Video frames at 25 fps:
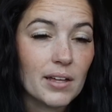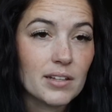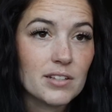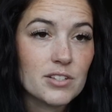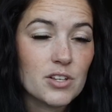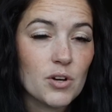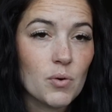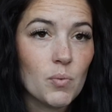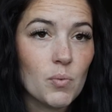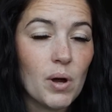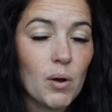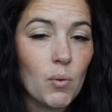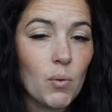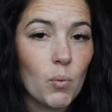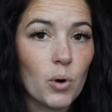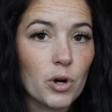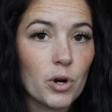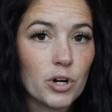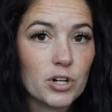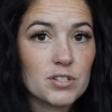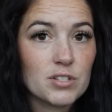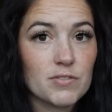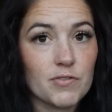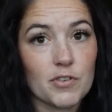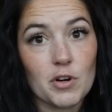And so what
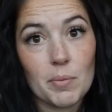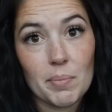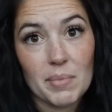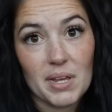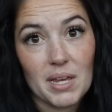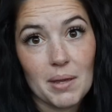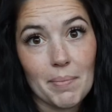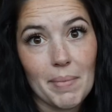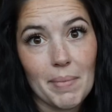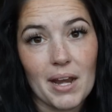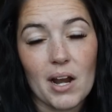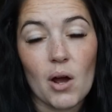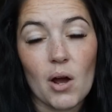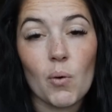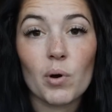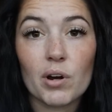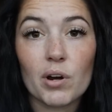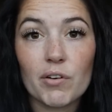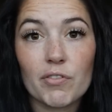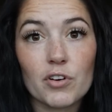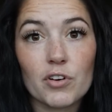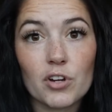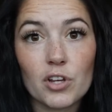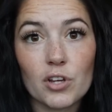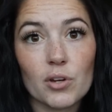works for me may not
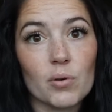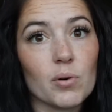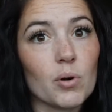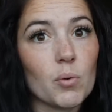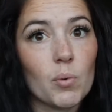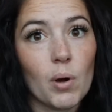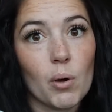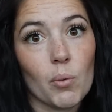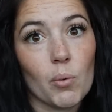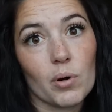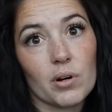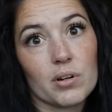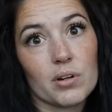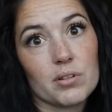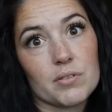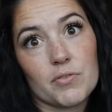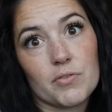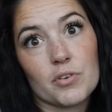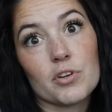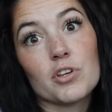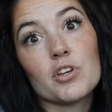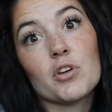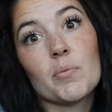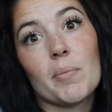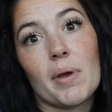work for you, or what works
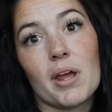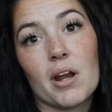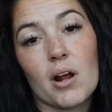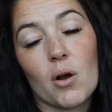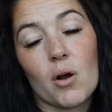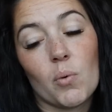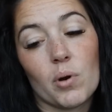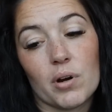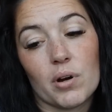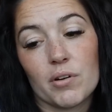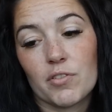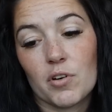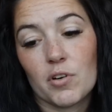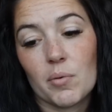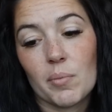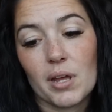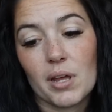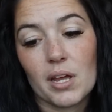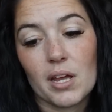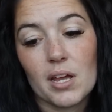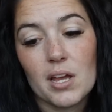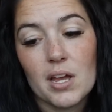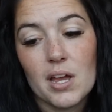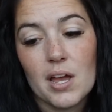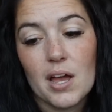for you may not work for
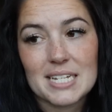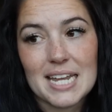me.